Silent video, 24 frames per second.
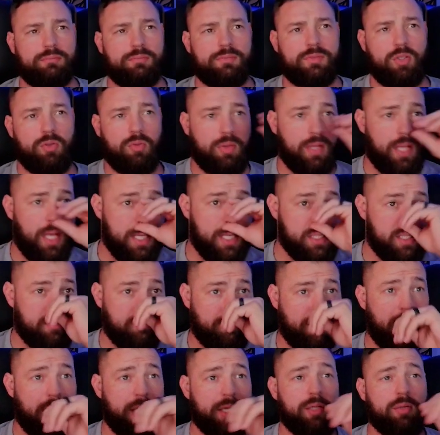So
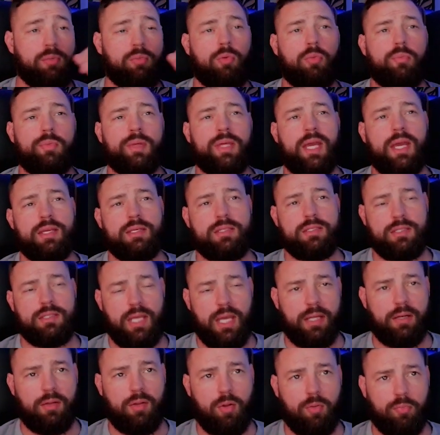Classic Miner will be a
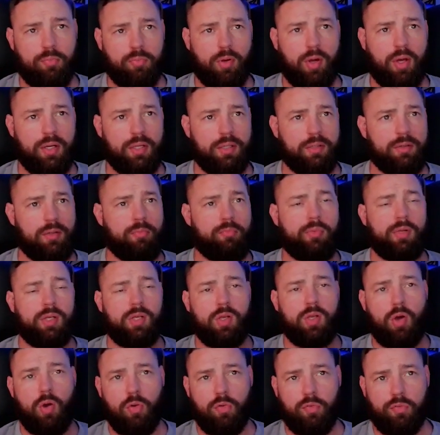standalone product. There'll be
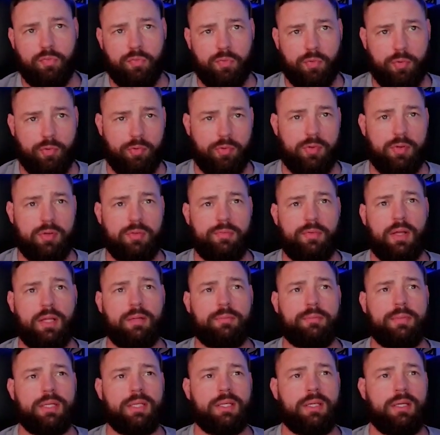no further
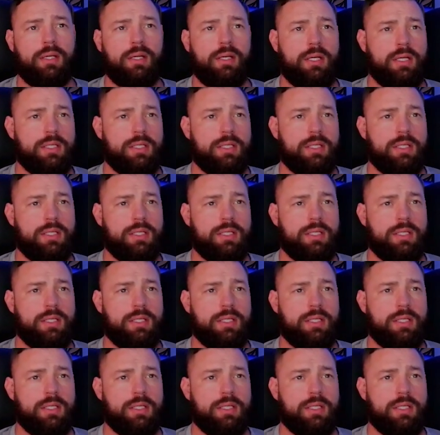development.